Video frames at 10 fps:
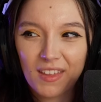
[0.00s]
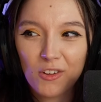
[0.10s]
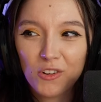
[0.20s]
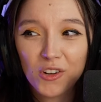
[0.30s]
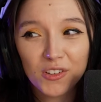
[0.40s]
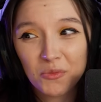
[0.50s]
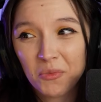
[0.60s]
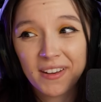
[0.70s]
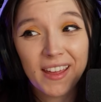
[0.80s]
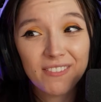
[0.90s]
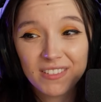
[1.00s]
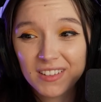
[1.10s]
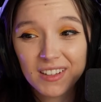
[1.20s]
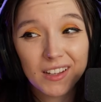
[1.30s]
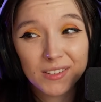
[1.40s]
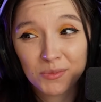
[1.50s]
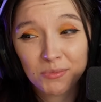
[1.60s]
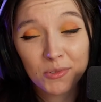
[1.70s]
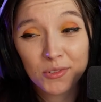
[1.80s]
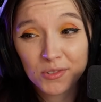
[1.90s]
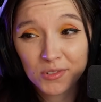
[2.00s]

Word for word: You're not the one having the last word.